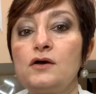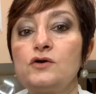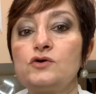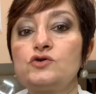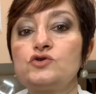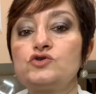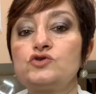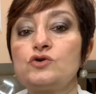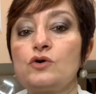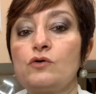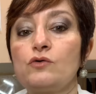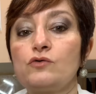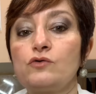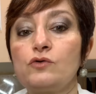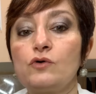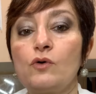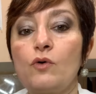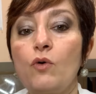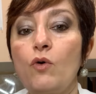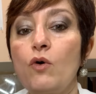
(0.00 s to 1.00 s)
So
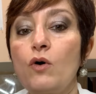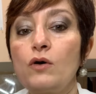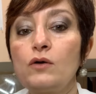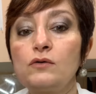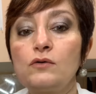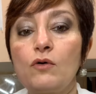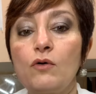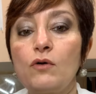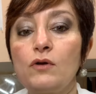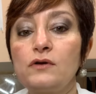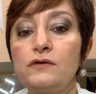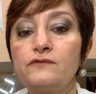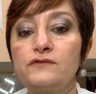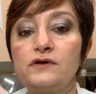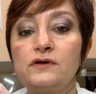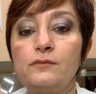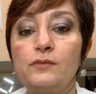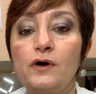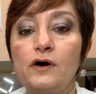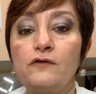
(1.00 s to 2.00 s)
the all of
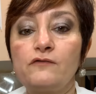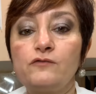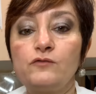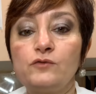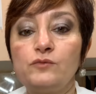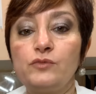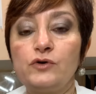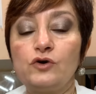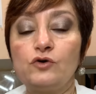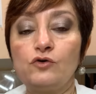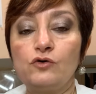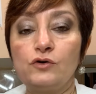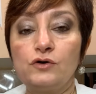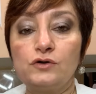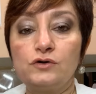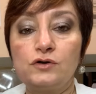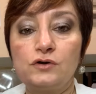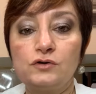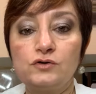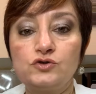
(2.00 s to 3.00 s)
the above would be
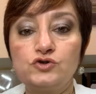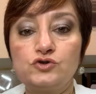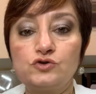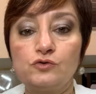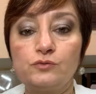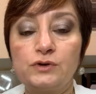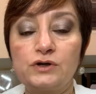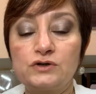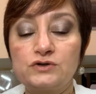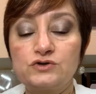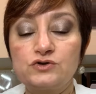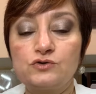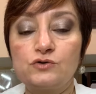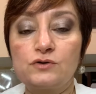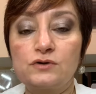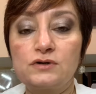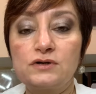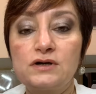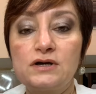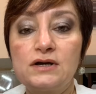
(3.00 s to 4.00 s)
good too, because
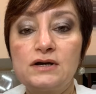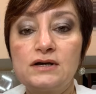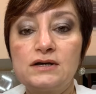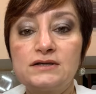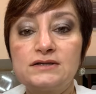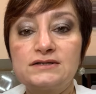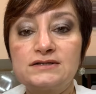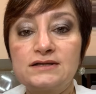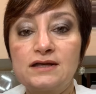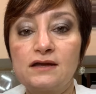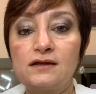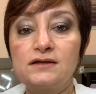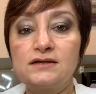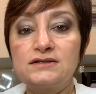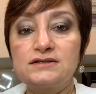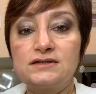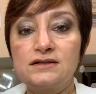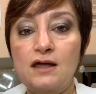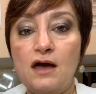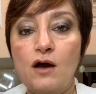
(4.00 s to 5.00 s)
your skin
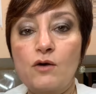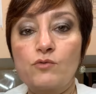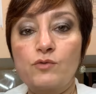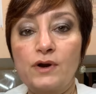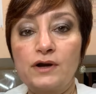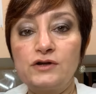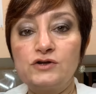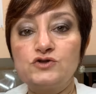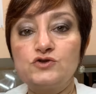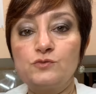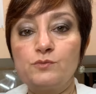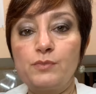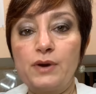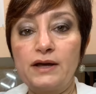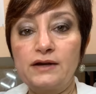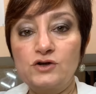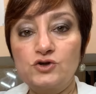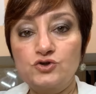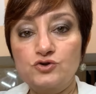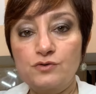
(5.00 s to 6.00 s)
is now ready to
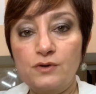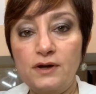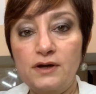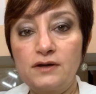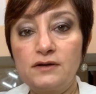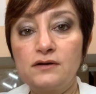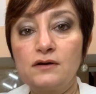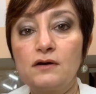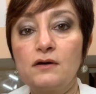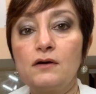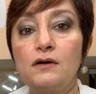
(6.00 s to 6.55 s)
penetrate